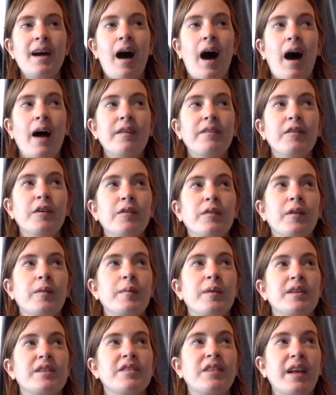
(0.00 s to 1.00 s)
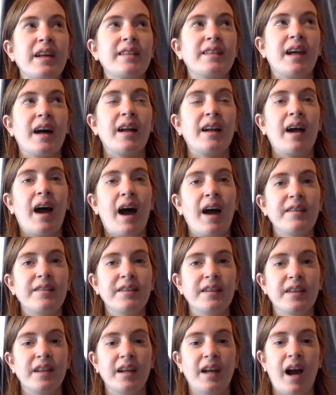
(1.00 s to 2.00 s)
I feel very much like that. I
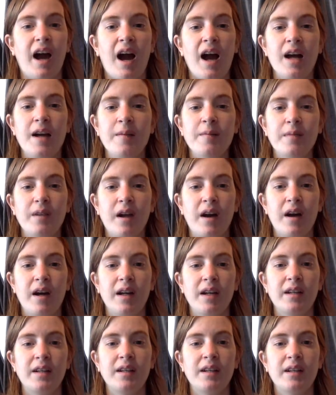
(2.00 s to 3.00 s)
feel like I am not